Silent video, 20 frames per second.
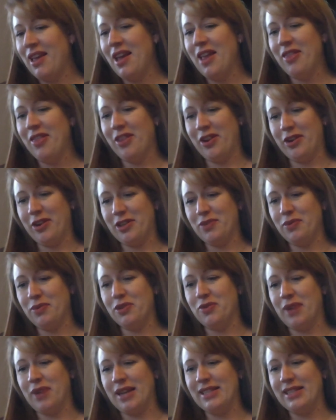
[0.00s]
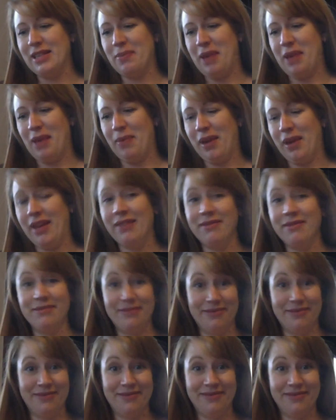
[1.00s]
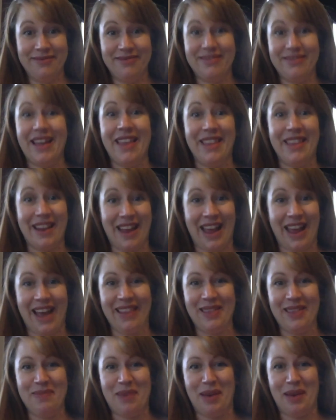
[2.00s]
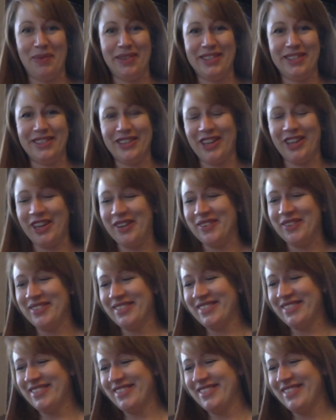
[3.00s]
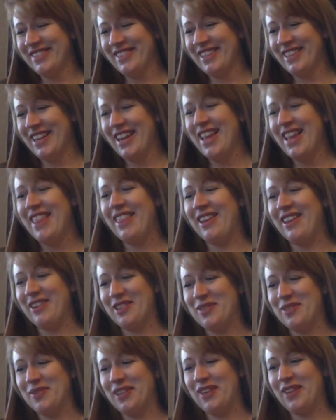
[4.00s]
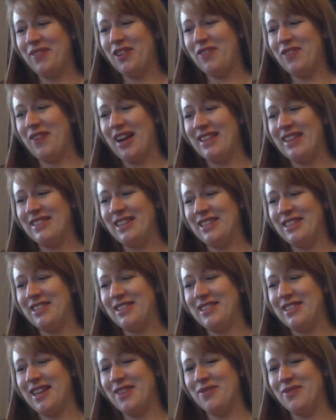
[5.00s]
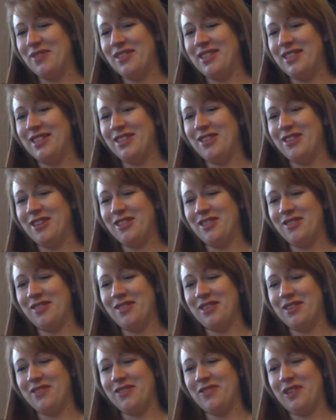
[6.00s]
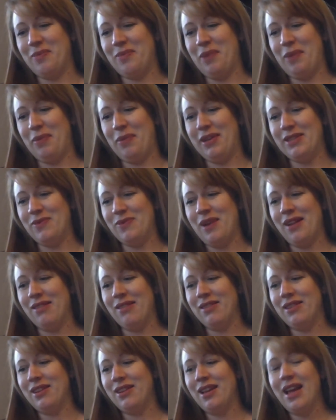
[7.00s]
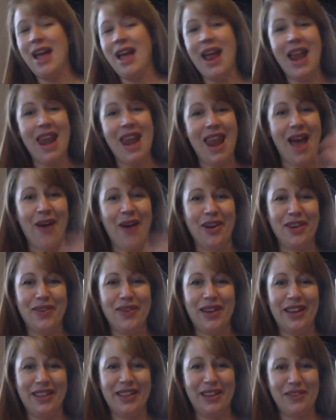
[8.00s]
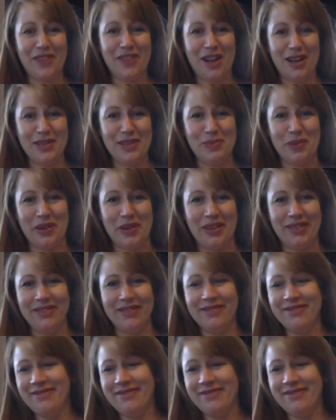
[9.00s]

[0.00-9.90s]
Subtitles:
The nurse will dress the baby and then hand the baby to you. The nurse will give you the vaccination schedule and discharge instructions for the baby as well. Now you're ready to leave the hospital.